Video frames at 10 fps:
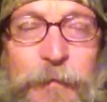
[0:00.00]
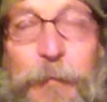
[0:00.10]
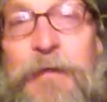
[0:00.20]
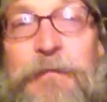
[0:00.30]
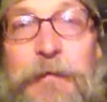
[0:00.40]
And when
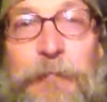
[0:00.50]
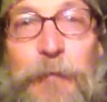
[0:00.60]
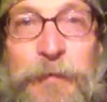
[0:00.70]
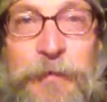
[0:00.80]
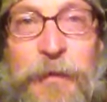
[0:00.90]
I say if you
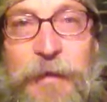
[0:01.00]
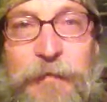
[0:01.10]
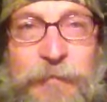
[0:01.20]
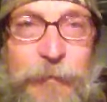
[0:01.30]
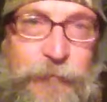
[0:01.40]
went to
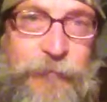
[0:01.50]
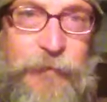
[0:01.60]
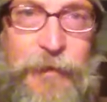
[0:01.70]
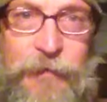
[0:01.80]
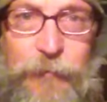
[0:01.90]
GOTS, that was the
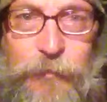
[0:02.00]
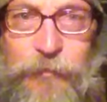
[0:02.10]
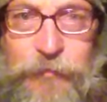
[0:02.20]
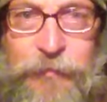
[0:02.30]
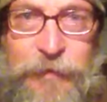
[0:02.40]
GOTS we
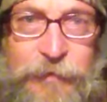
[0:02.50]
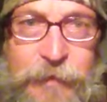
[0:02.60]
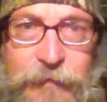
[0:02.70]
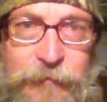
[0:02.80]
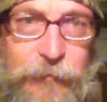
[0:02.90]
just had,
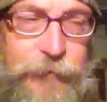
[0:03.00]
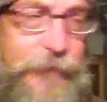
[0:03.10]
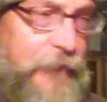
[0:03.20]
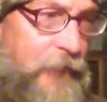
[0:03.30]
GOTS three.